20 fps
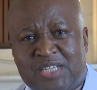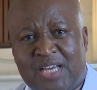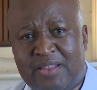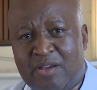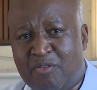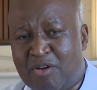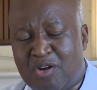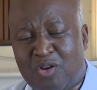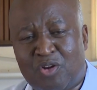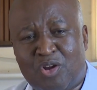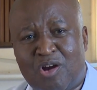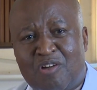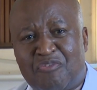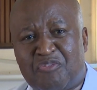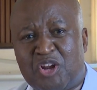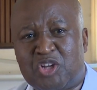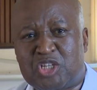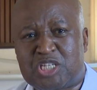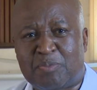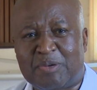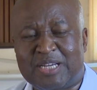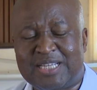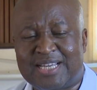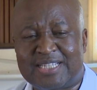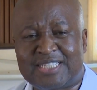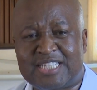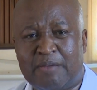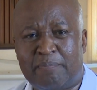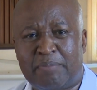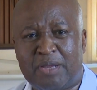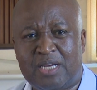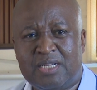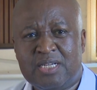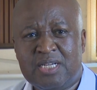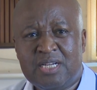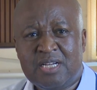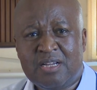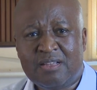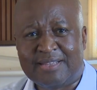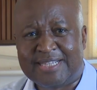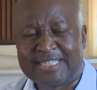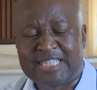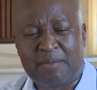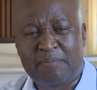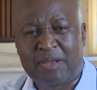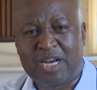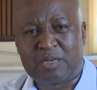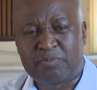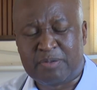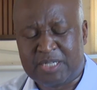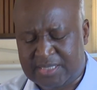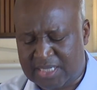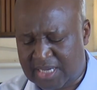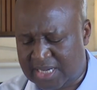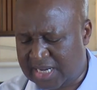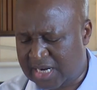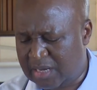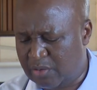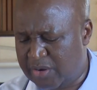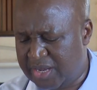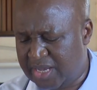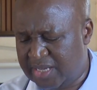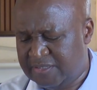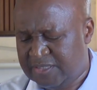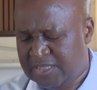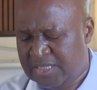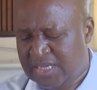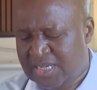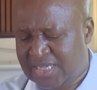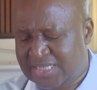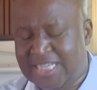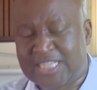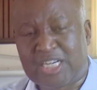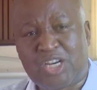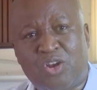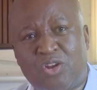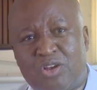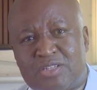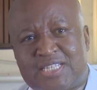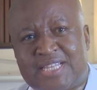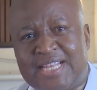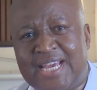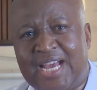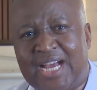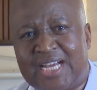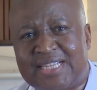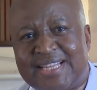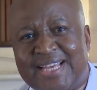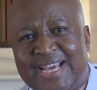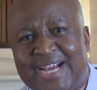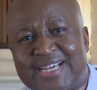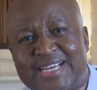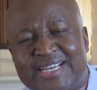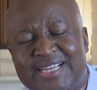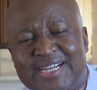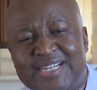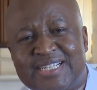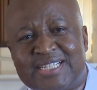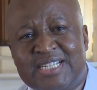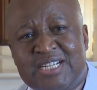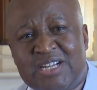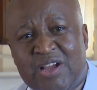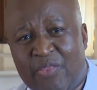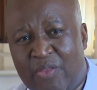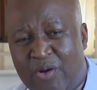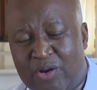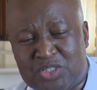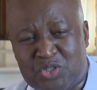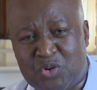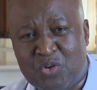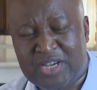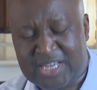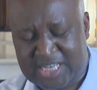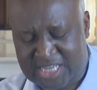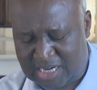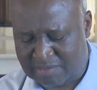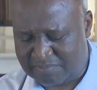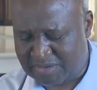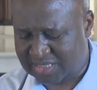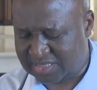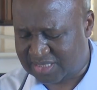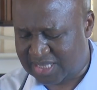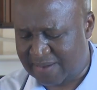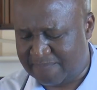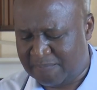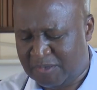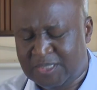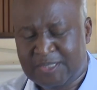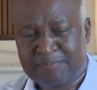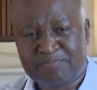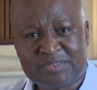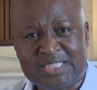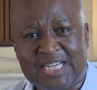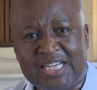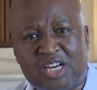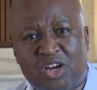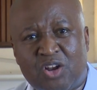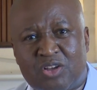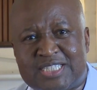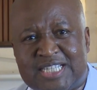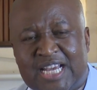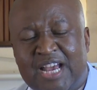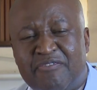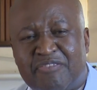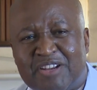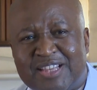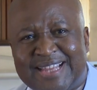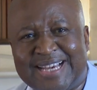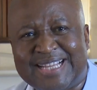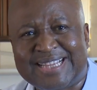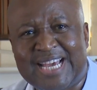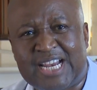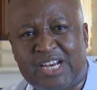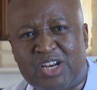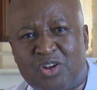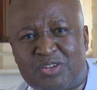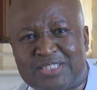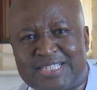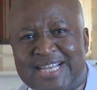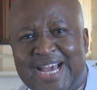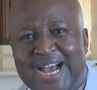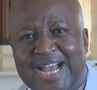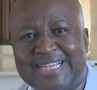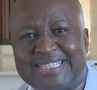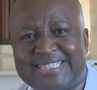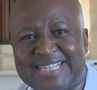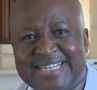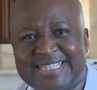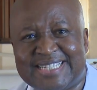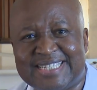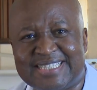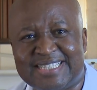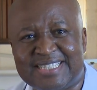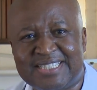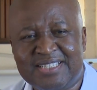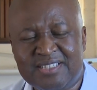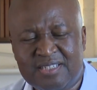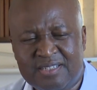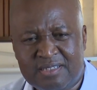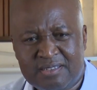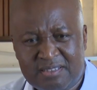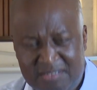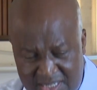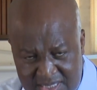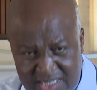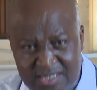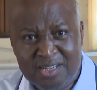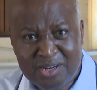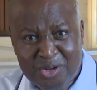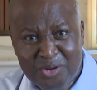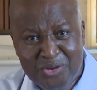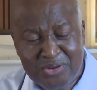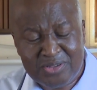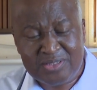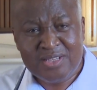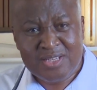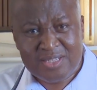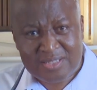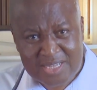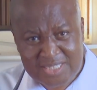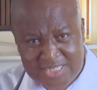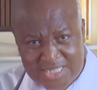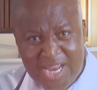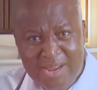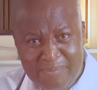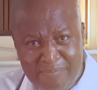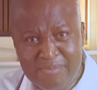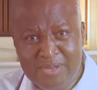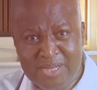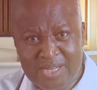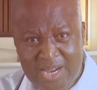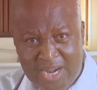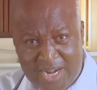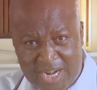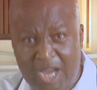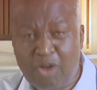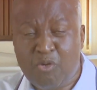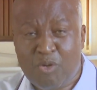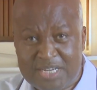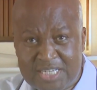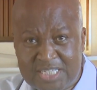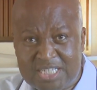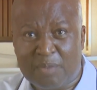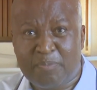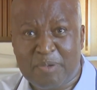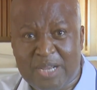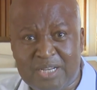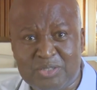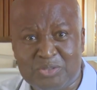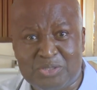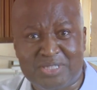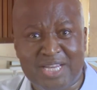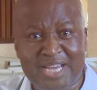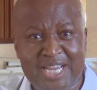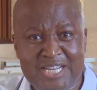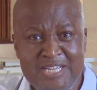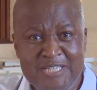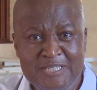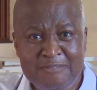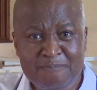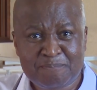They were no longer fellowshipping in the temple. The temple had been taken away. They had lost their, their king. There was no king amongst them. They had lost everything. They had lost their identity. Doesn't it look the same like what is happening today,